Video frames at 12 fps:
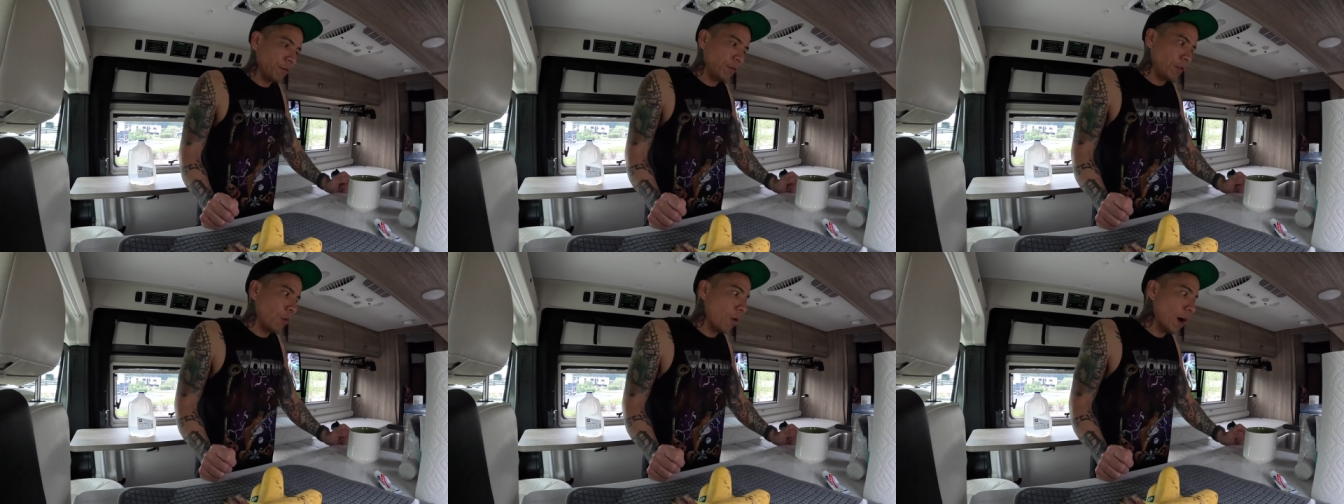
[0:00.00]

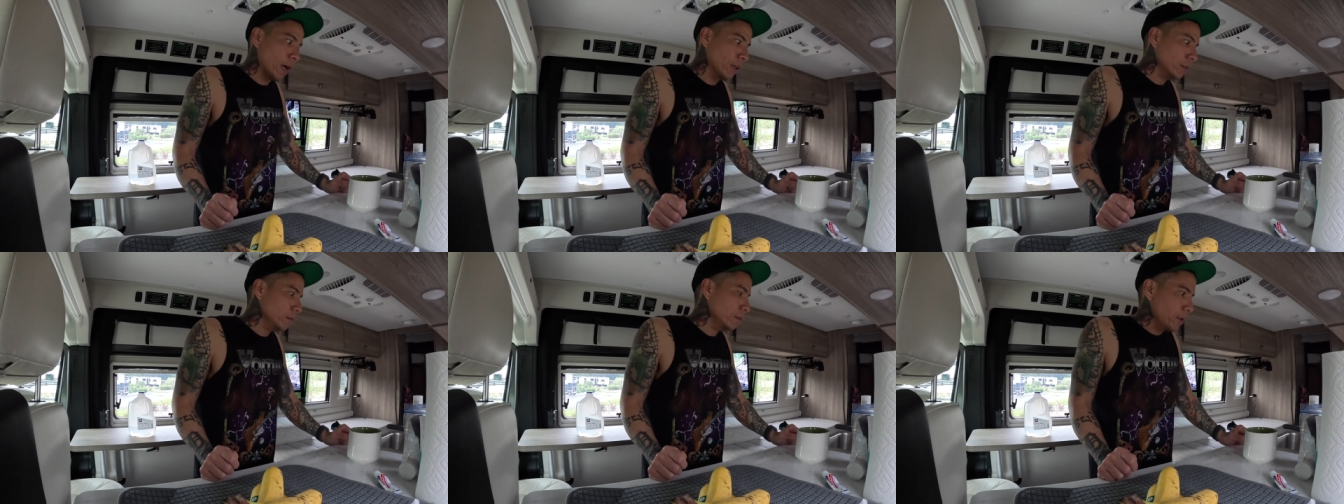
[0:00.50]
for a
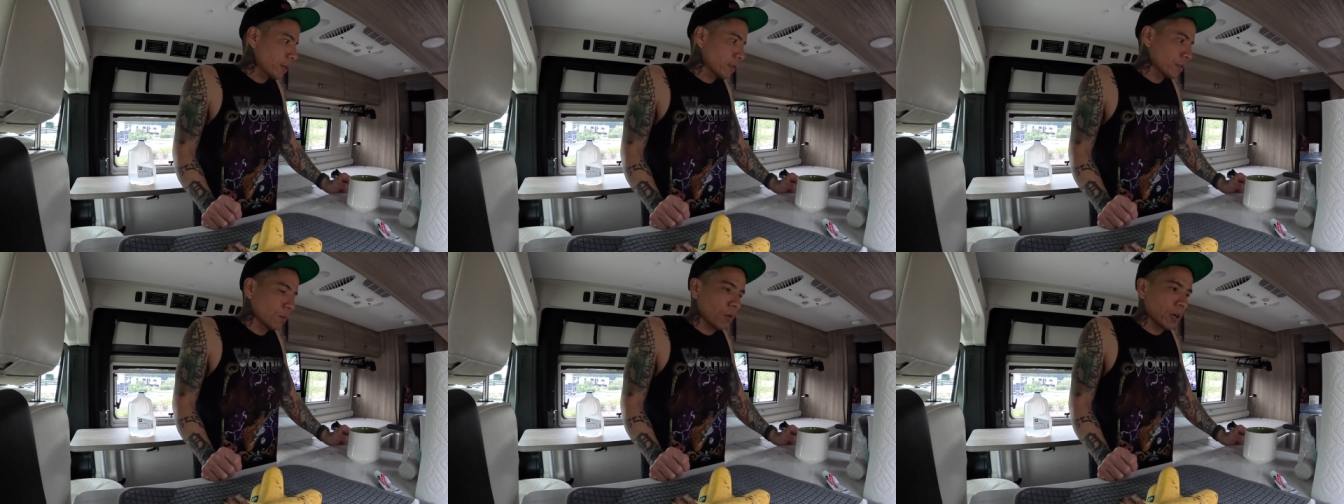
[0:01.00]
while,
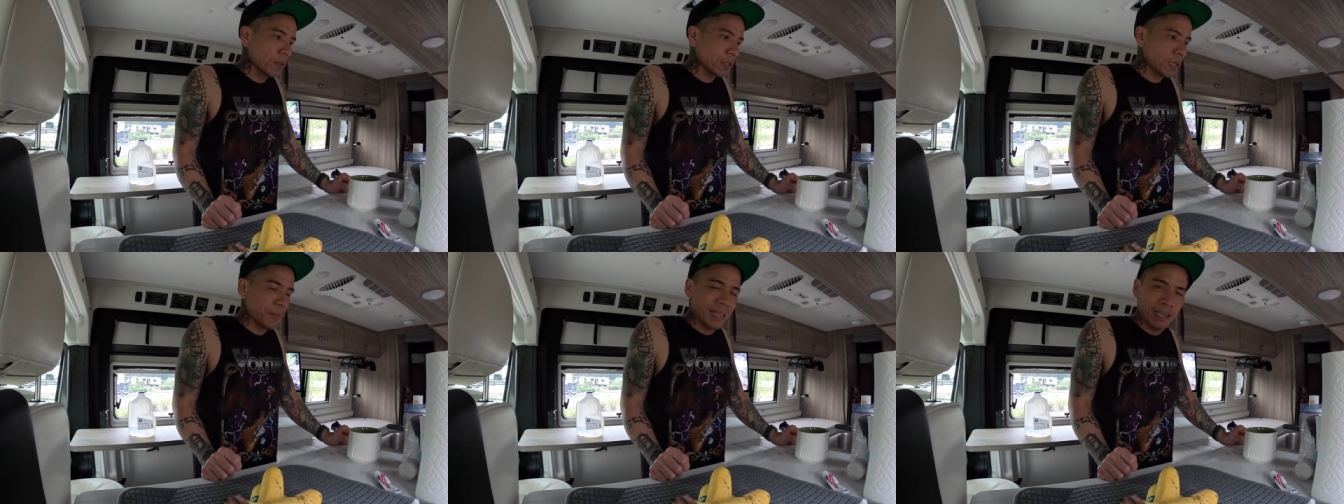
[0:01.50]
because the water's
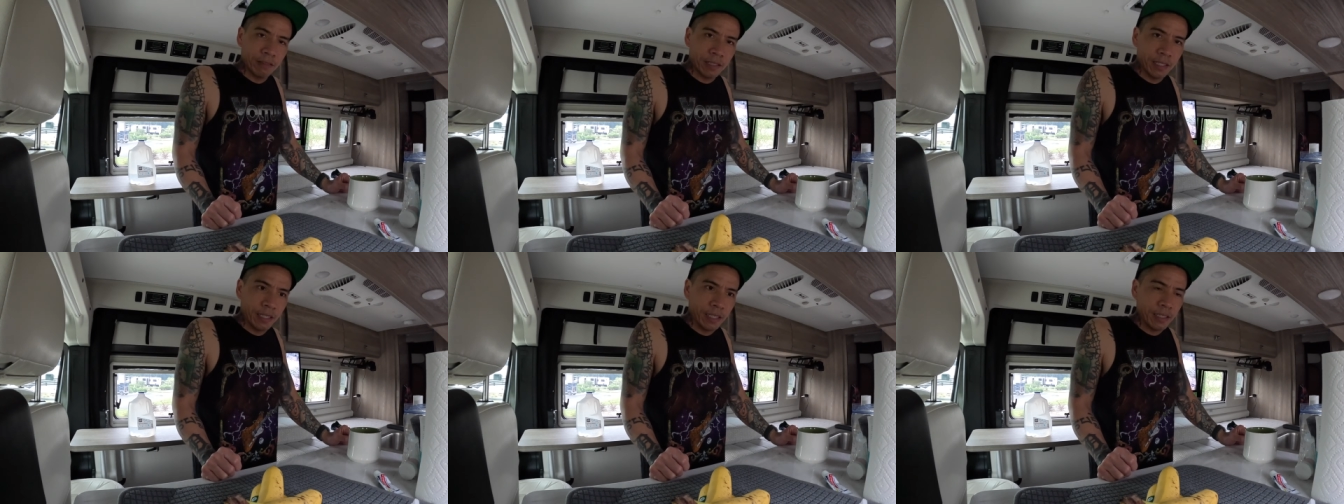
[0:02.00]
coming out
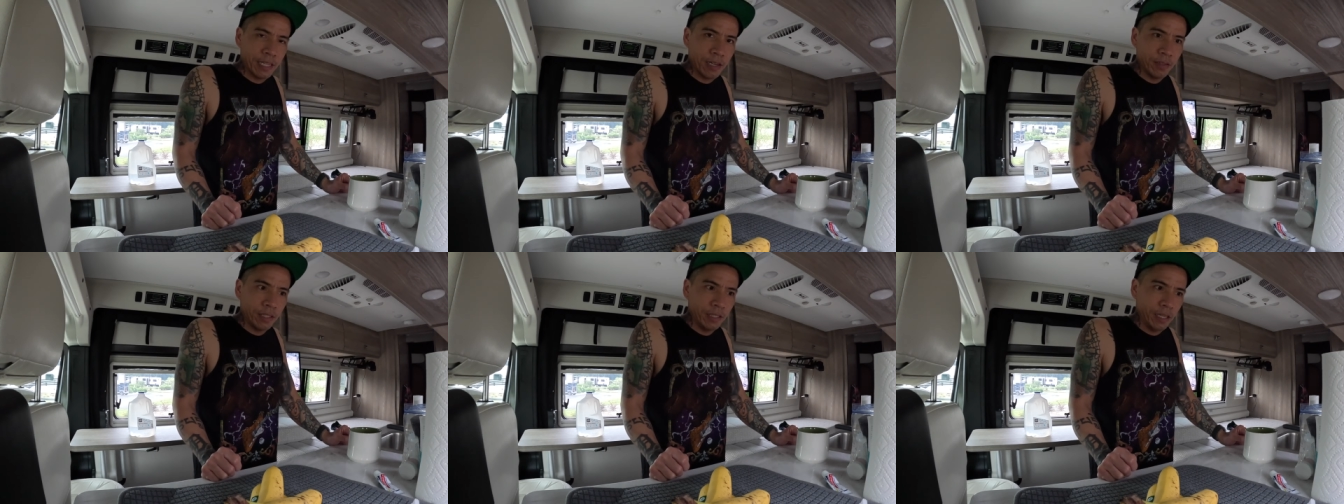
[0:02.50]
kind of
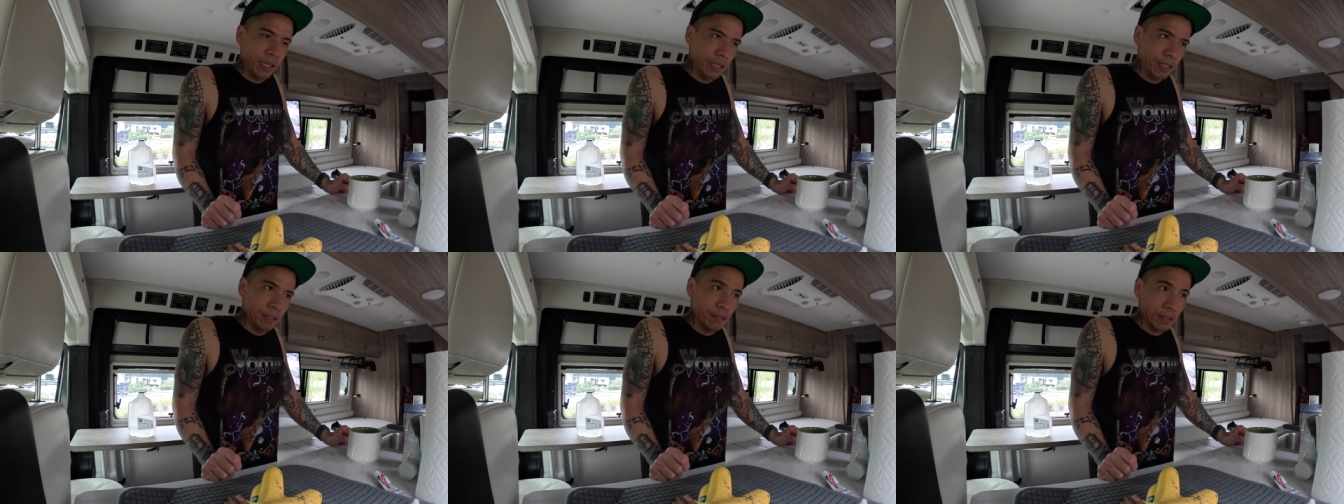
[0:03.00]
cloudy, and
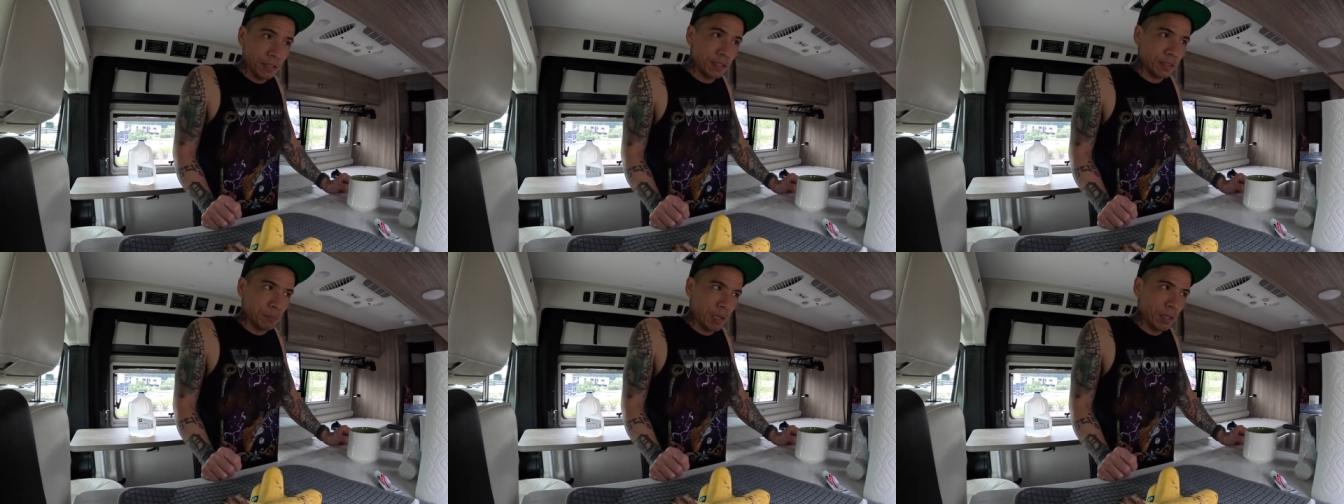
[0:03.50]
it does
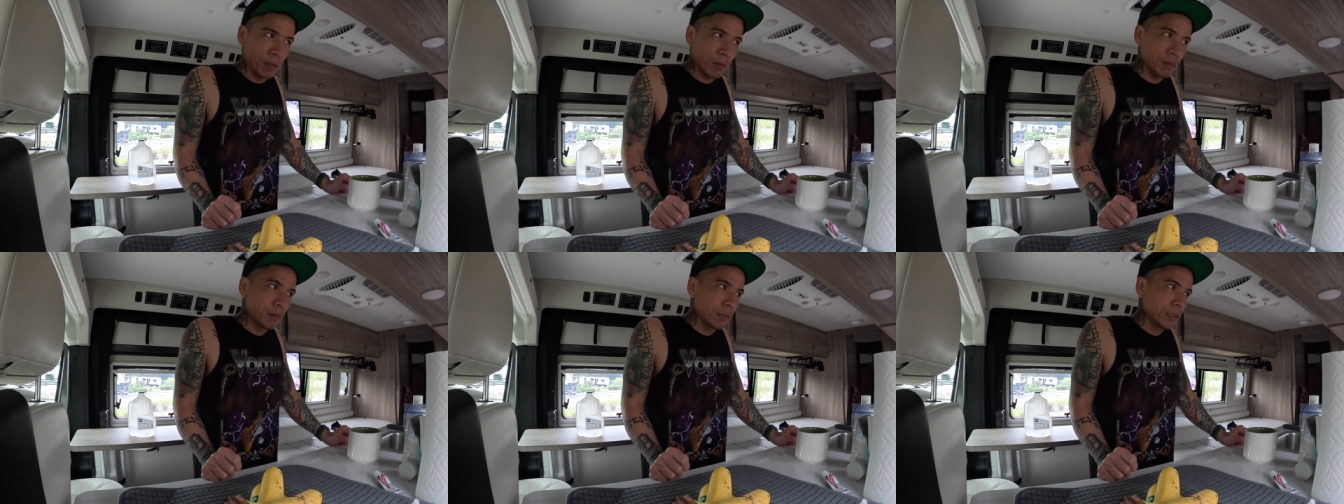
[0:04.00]

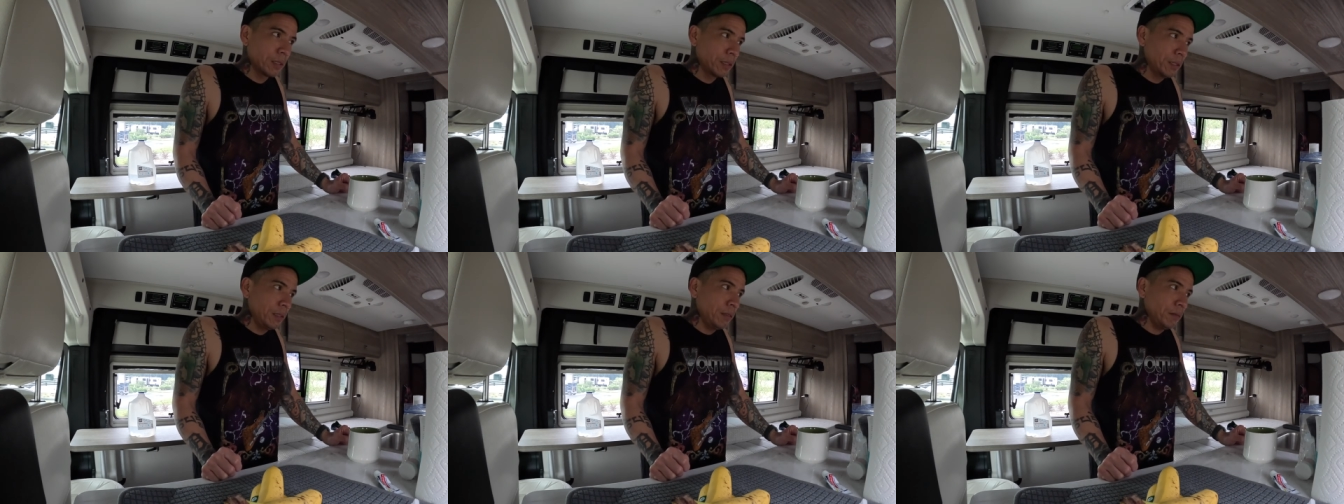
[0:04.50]
smell
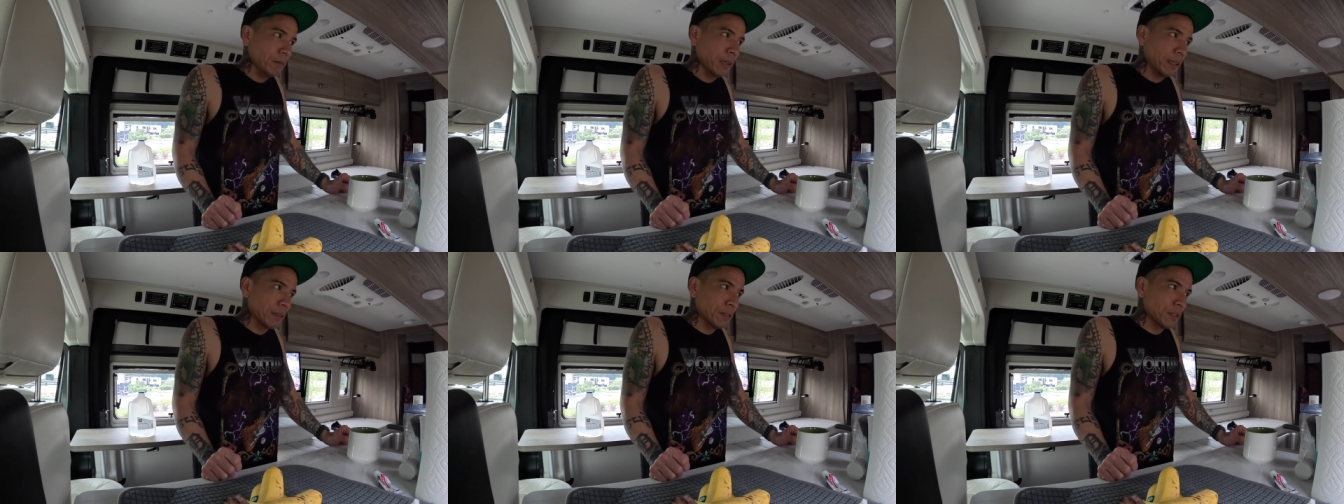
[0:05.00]

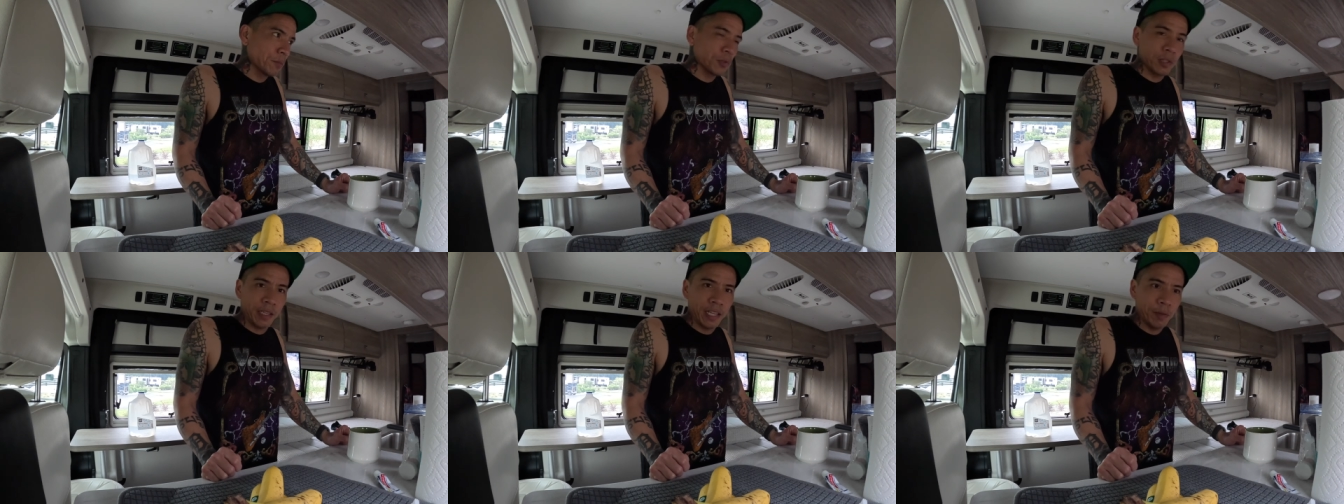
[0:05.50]
like there's some
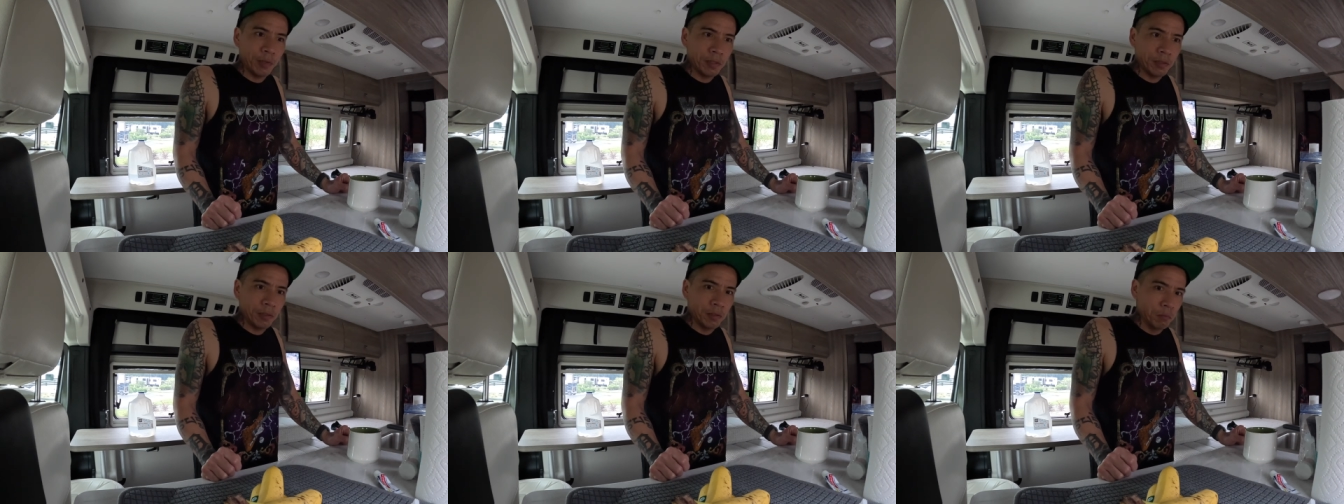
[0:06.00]
sort of
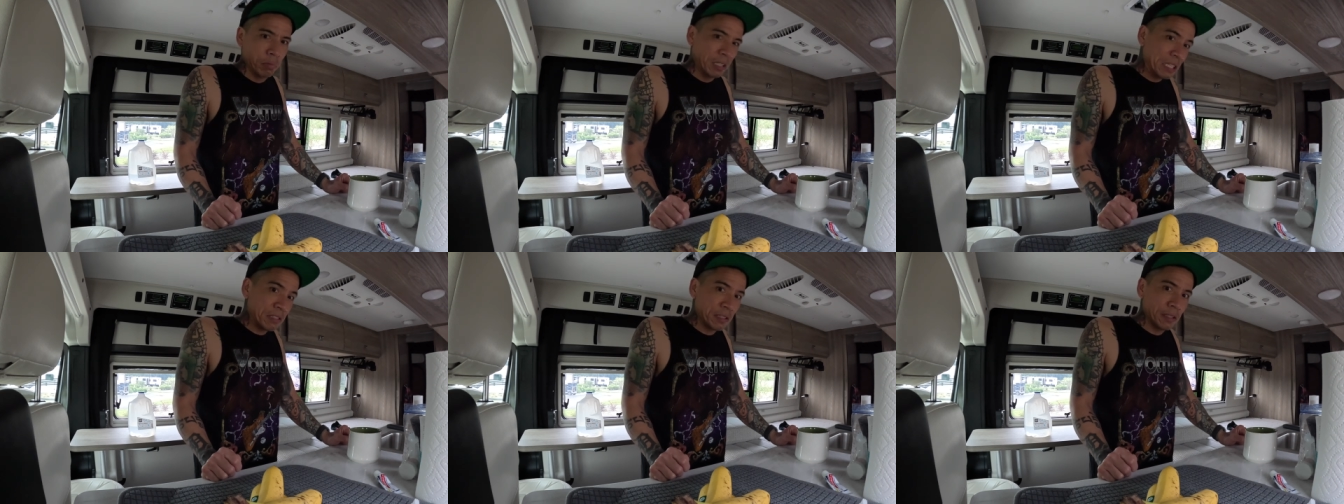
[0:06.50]
chemical or
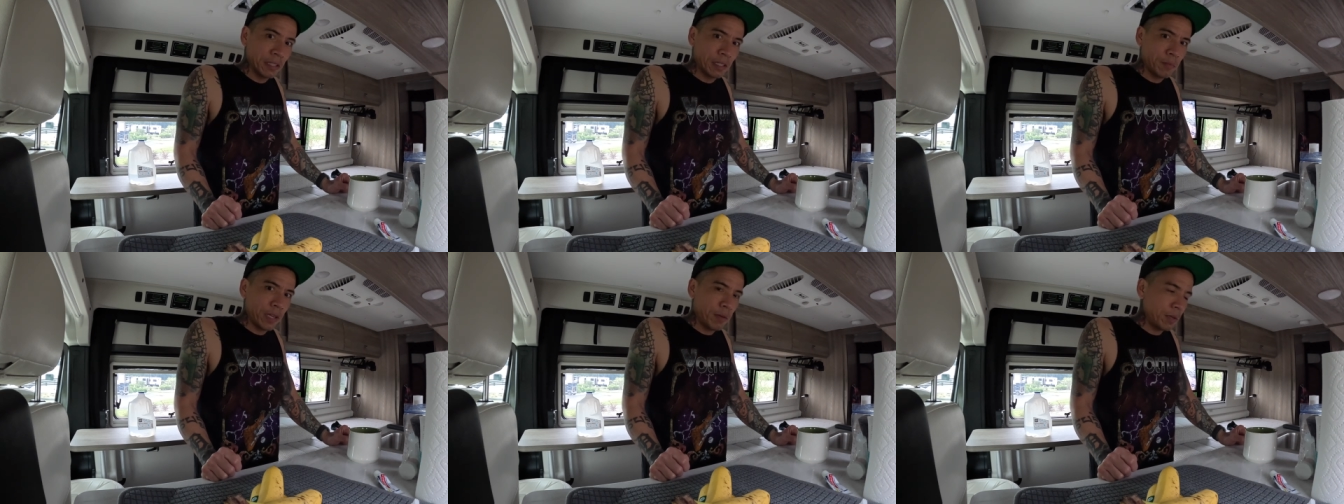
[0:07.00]
bleach in there
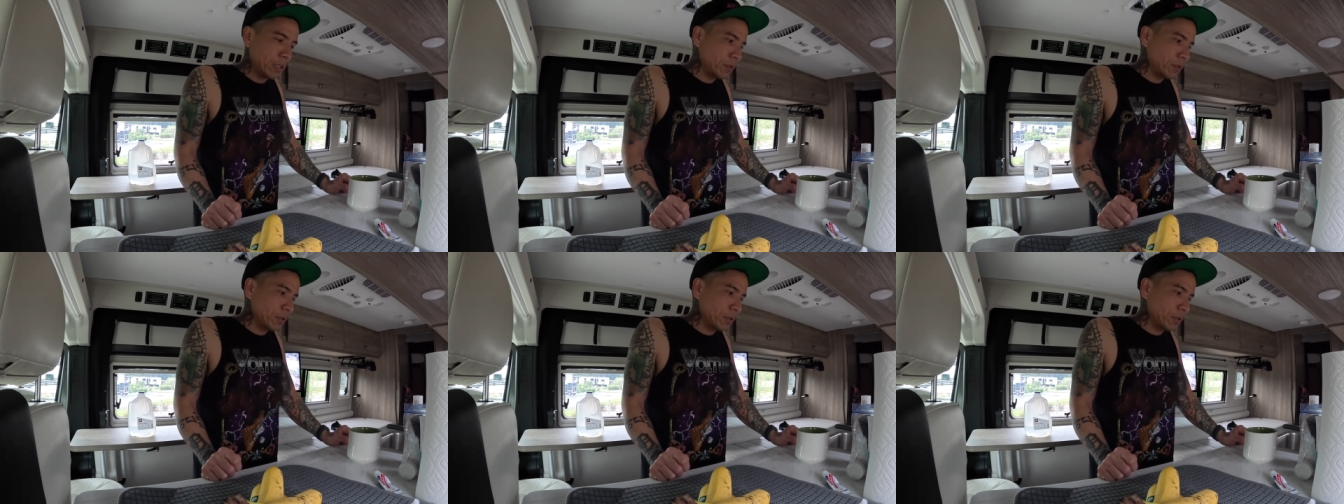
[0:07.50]
maybe.